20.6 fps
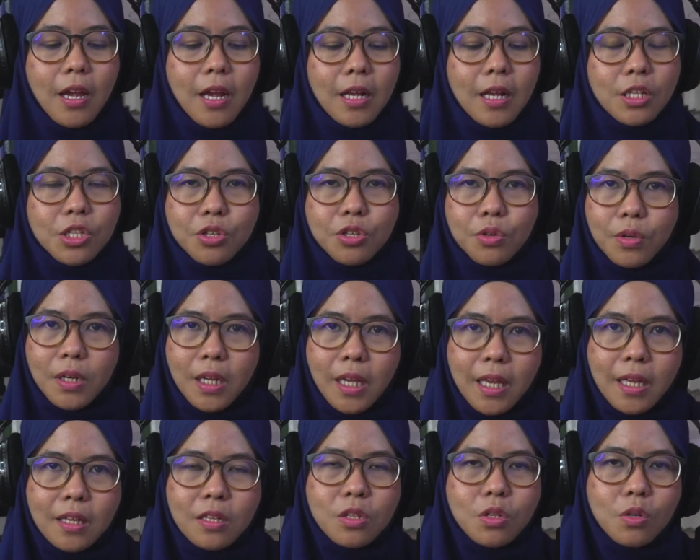Tune
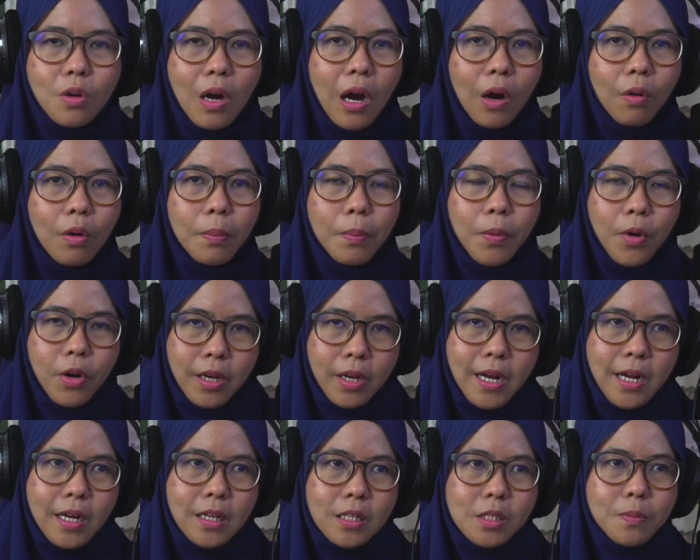in to our
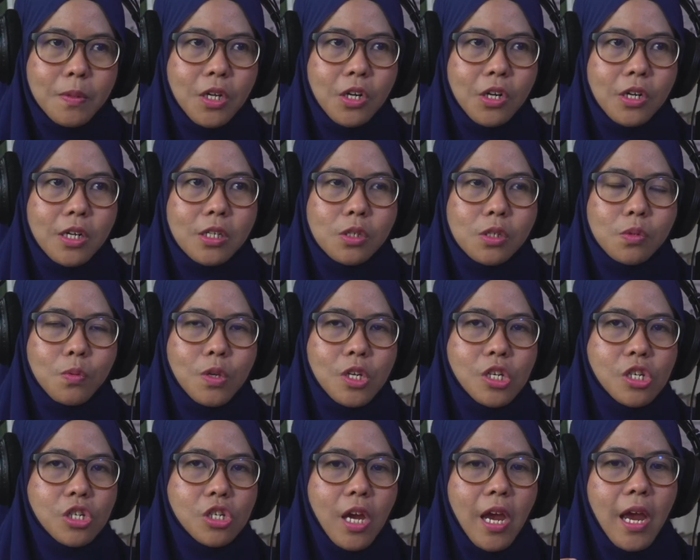podcast because we
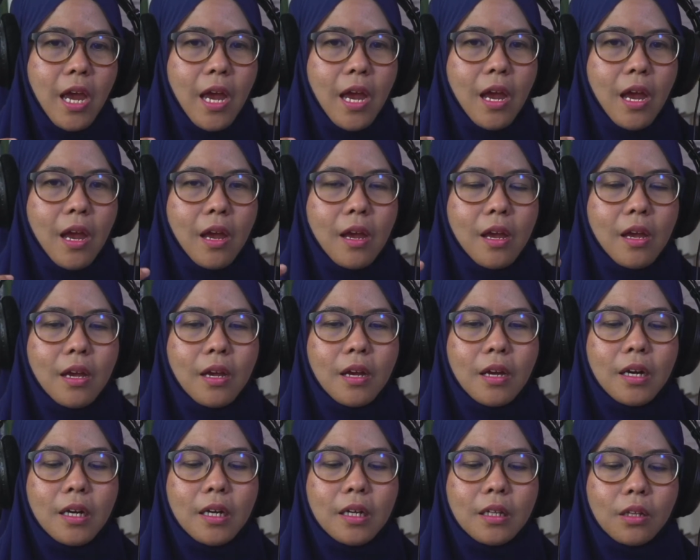share
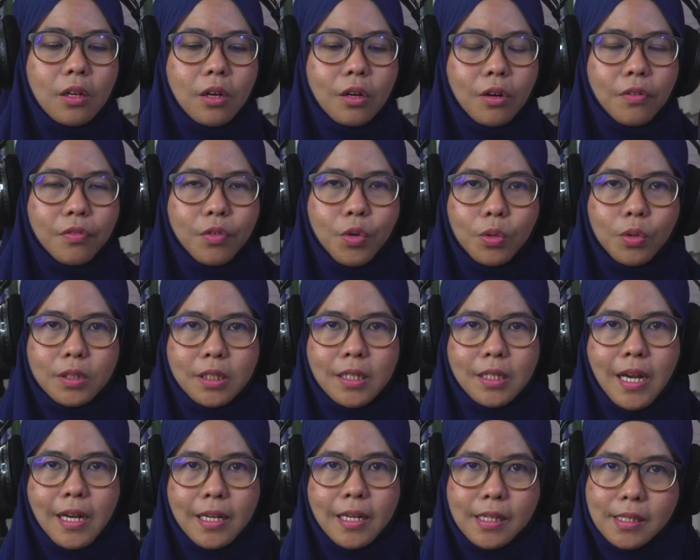a lot of golden
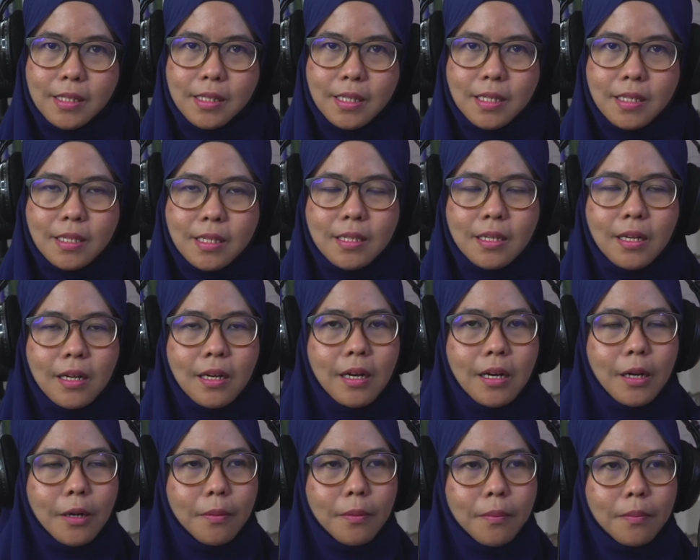nuggets
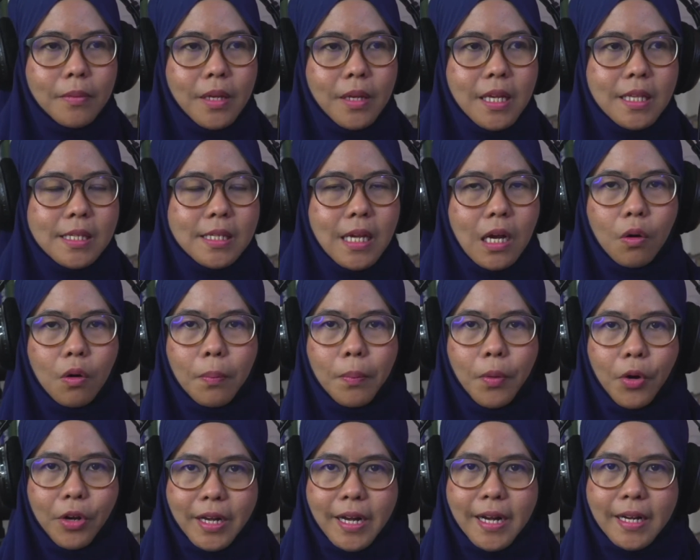inside our
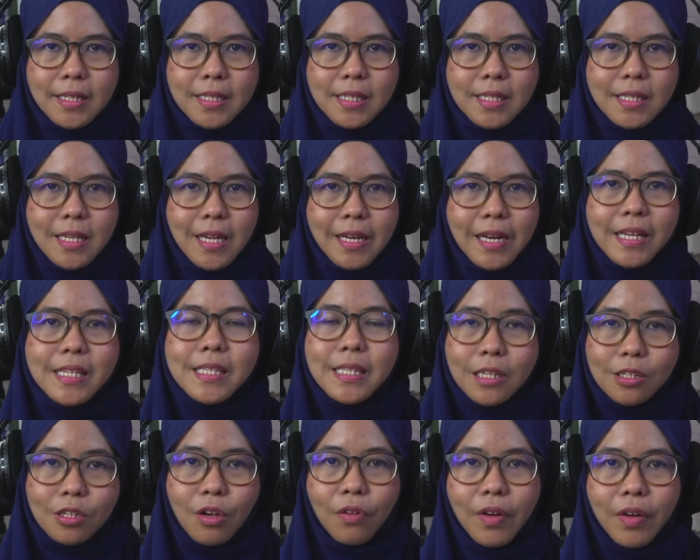podcast. There's
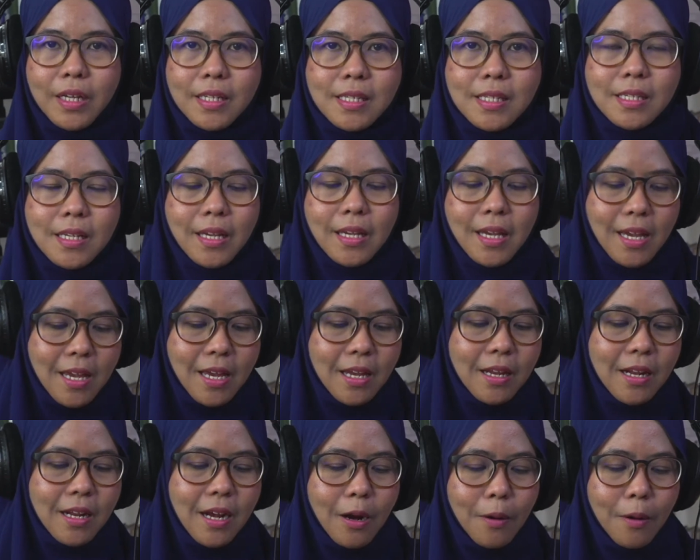six of us,
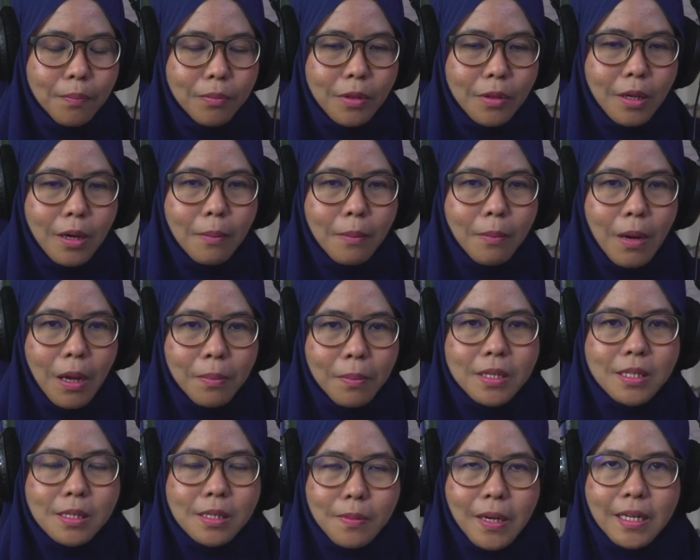okay? My
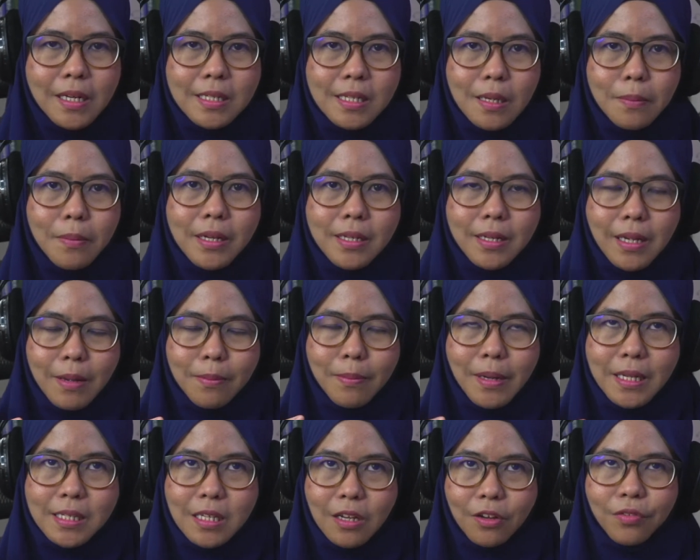business buddies and
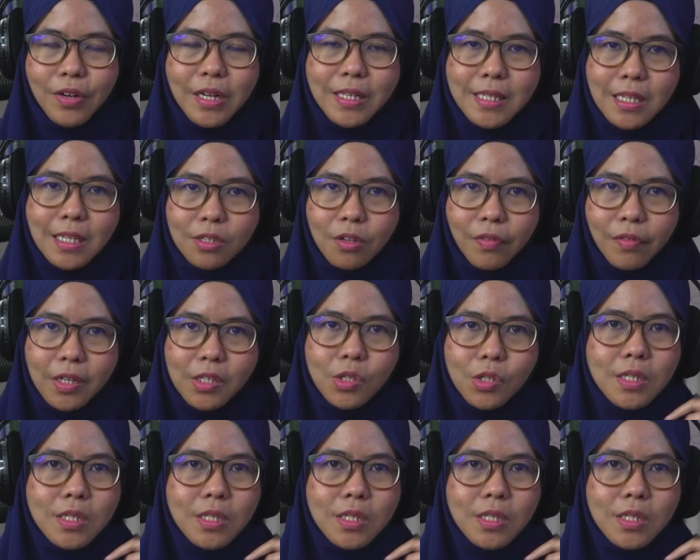myself are six of us.